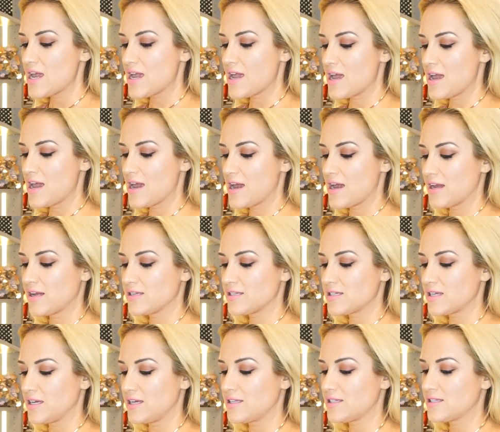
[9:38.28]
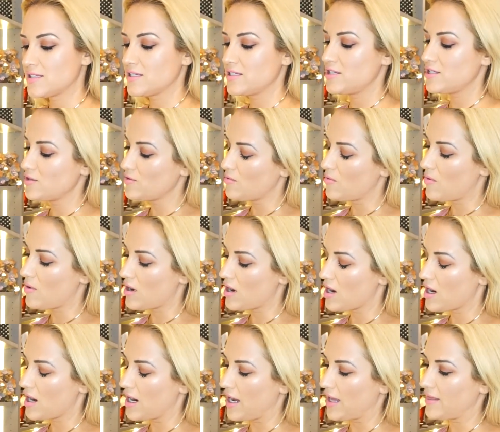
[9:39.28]
And it's the
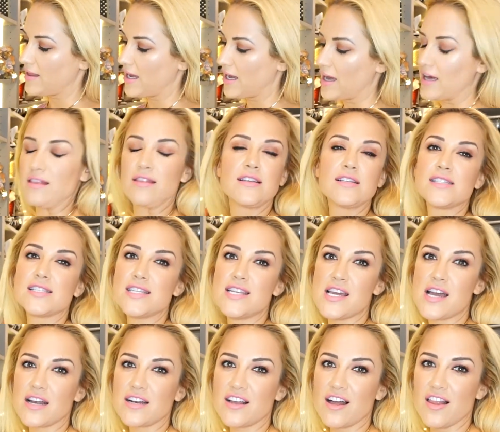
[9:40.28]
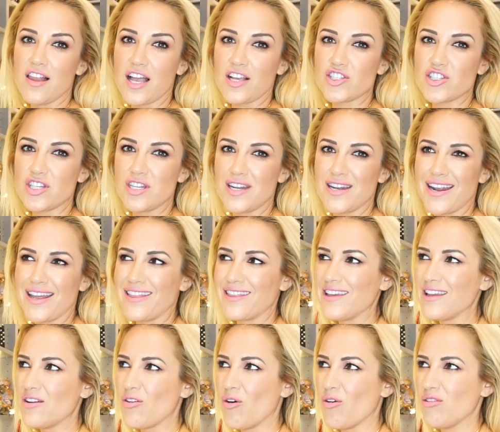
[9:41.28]
Dior, and they had this neon collection, and I
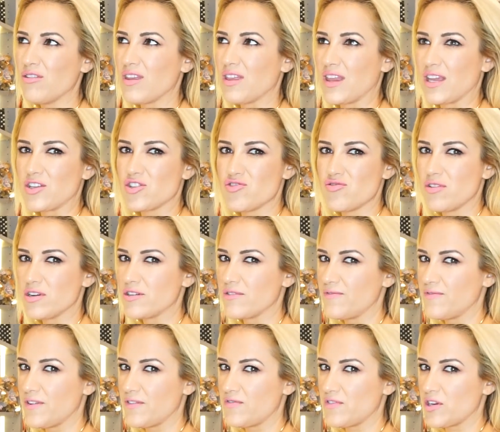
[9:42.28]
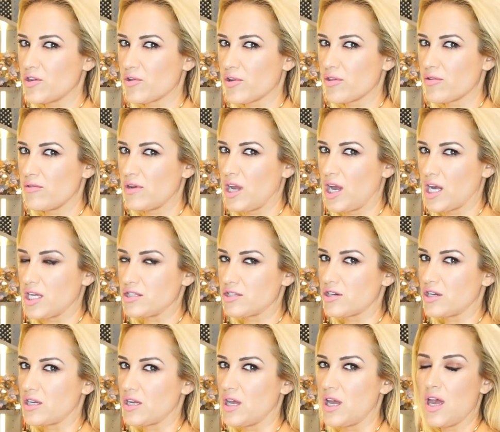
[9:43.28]
think only like 250 or
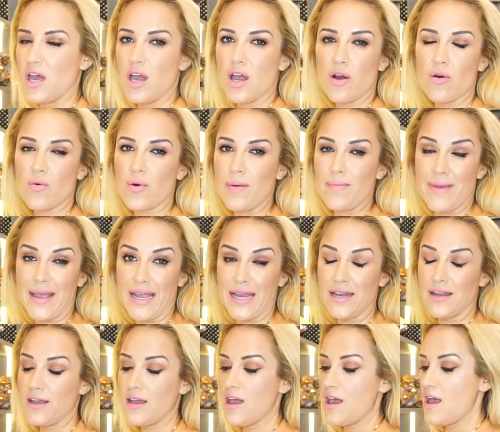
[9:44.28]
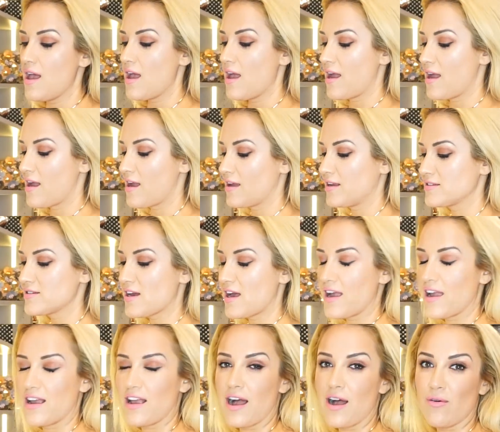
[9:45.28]
300 were made, and
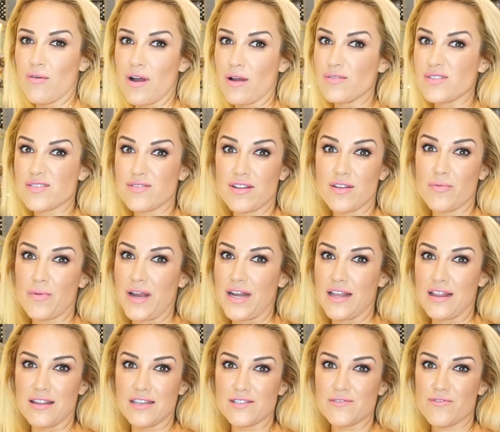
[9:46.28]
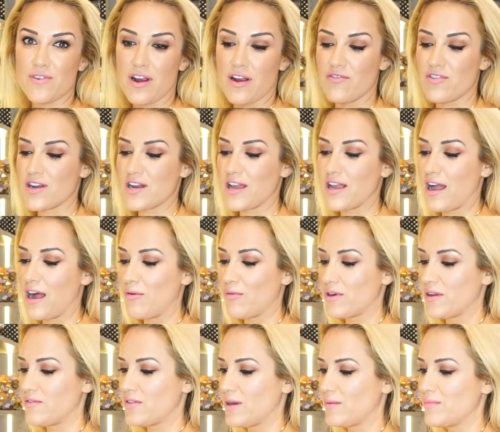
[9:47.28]
I was on the waiting list forever, and I got
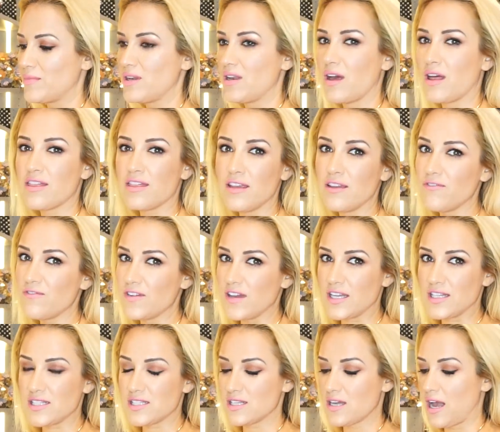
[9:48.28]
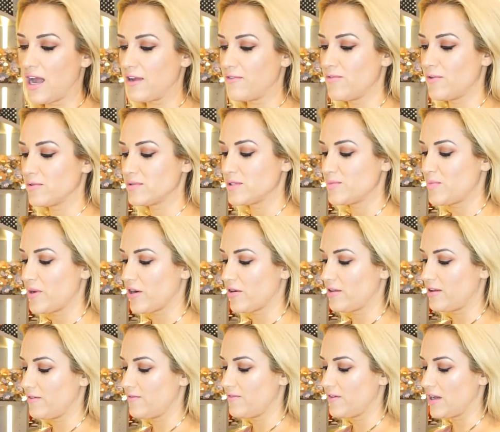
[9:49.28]
one of them. Nothing fits, iPhones
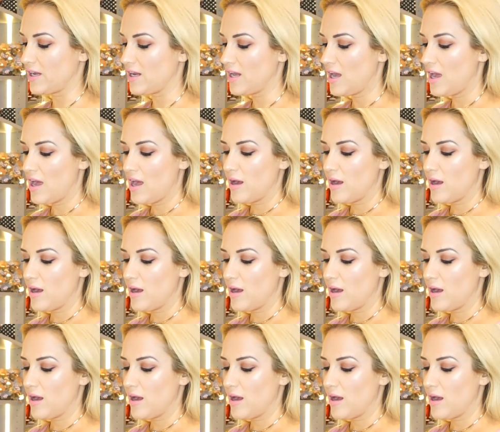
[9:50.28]
barely fit,